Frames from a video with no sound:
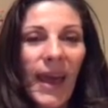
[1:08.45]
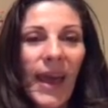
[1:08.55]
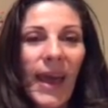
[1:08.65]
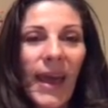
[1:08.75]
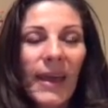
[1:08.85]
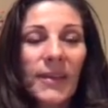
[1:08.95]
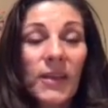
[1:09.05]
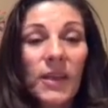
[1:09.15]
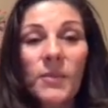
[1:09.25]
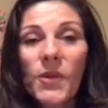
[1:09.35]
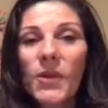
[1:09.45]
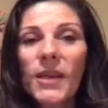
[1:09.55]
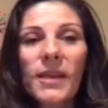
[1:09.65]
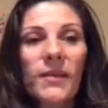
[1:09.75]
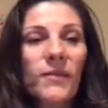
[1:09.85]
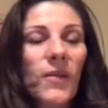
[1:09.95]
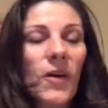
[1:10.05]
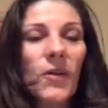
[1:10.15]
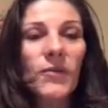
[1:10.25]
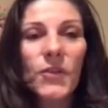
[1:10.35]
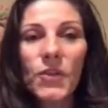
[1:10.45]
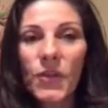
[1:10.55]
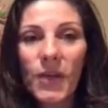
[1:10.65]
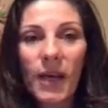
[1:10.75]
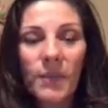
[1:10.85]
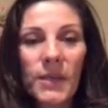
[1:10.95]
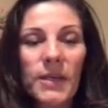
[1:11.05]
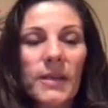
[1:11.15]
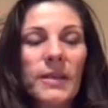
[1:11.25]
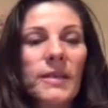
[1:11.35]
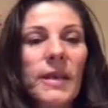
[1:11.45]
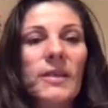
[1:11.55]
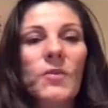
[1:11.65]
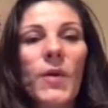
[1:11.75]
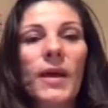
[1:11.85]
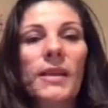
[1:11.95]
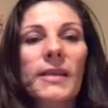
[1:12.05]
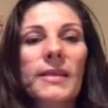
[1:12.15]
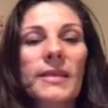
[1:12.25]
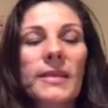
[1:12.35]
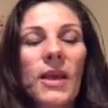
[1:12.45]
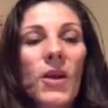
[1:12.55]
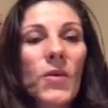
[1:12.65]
and the community involves newcomers as well as